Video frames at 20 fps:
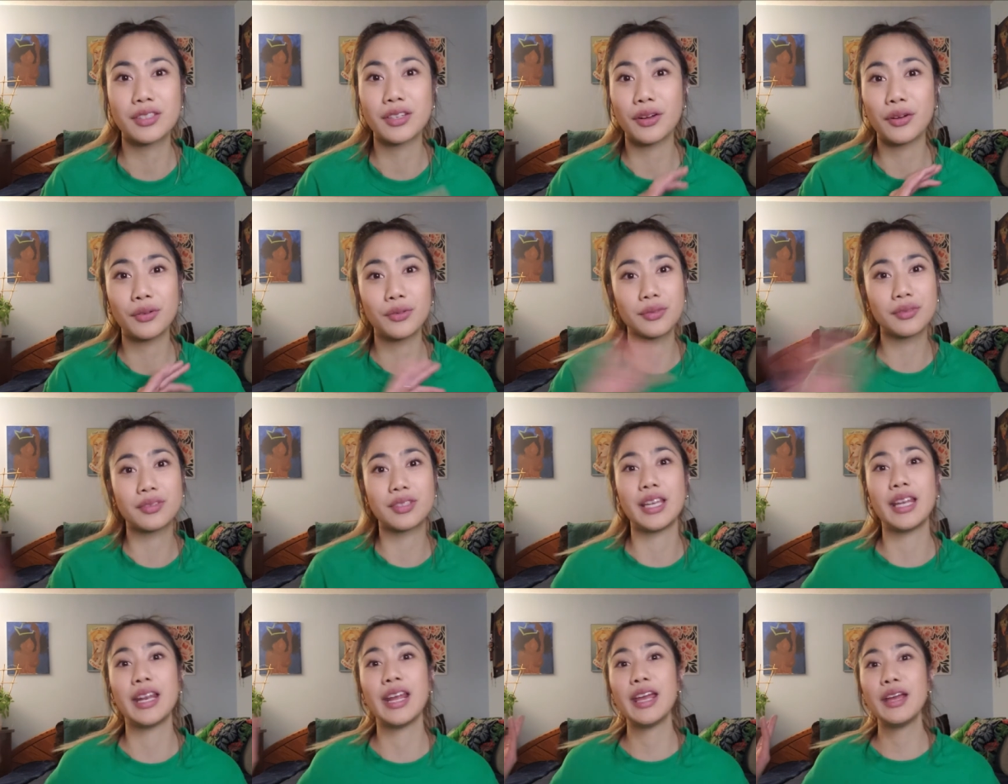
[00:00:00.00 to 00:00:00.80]
So
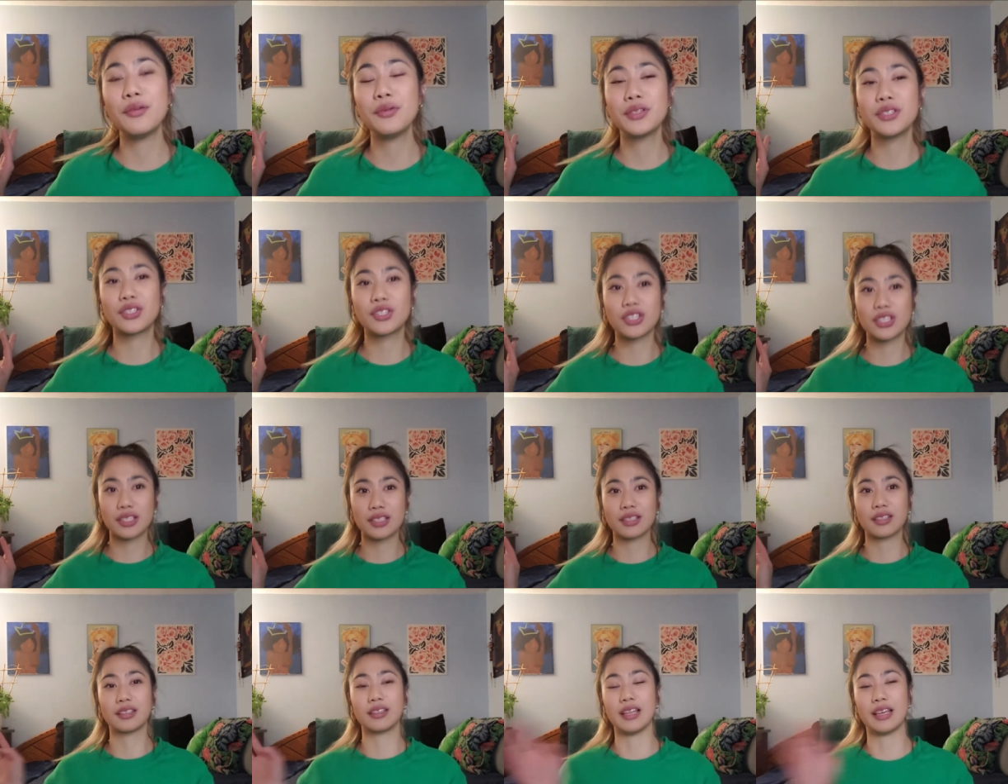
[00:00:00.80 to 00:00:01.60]
today was just
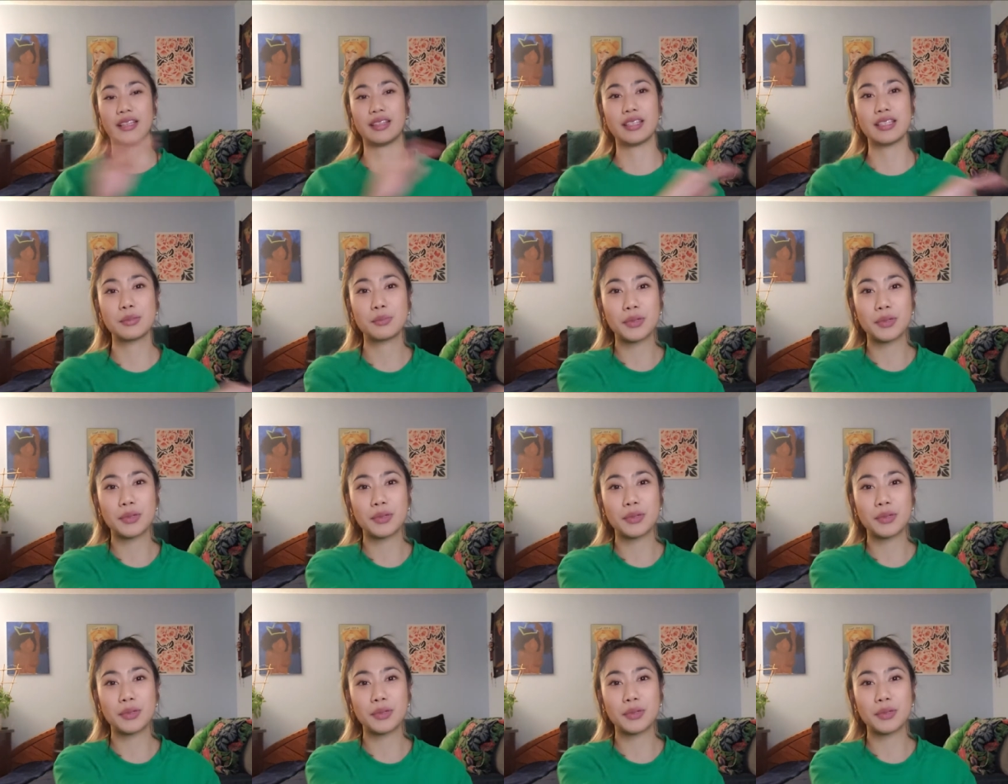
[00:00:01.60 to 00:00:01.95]
like this